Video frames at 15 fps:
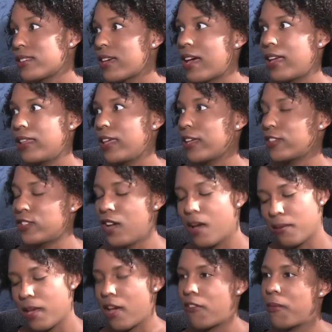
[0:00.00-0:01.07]
since I had like
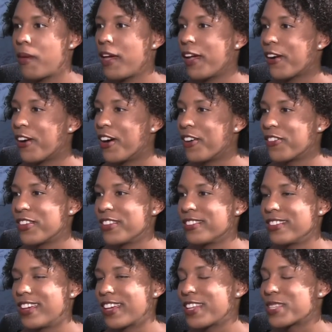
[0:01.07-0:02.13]
chopped half of my hair off
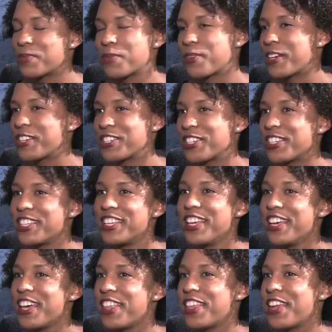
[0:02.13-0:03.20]
and like inspiration.
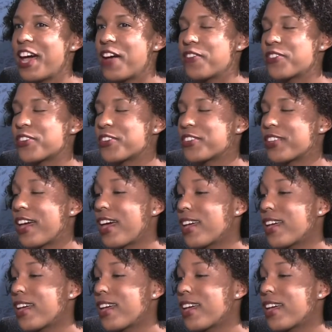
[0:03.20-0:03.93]
Then after